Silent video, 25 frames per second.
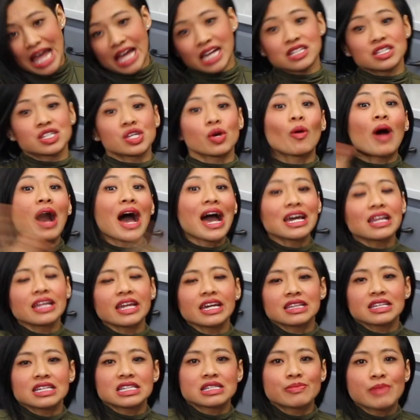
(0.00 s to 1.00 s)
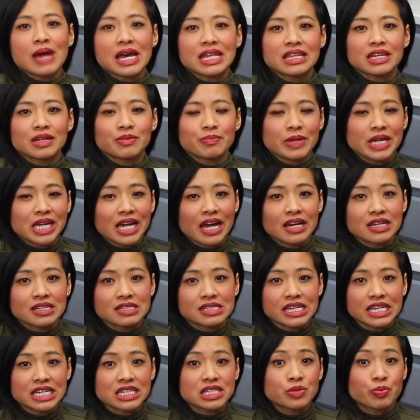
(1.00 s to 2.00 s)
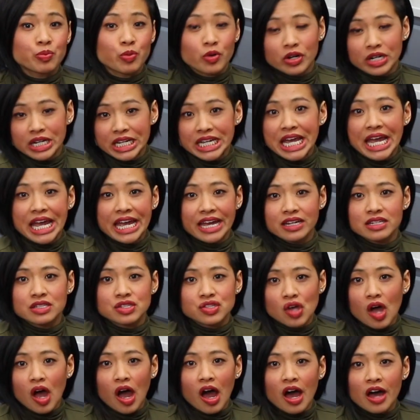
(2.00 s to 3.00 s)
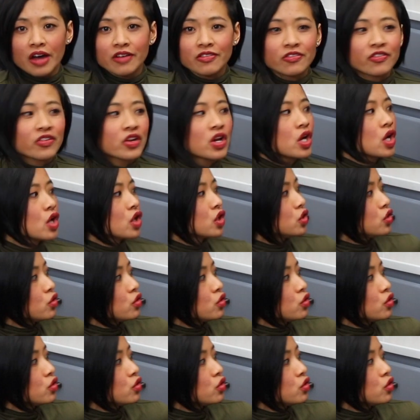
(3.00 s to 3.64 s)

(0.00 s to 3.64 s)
And so I like this method because it's pretty hands-off.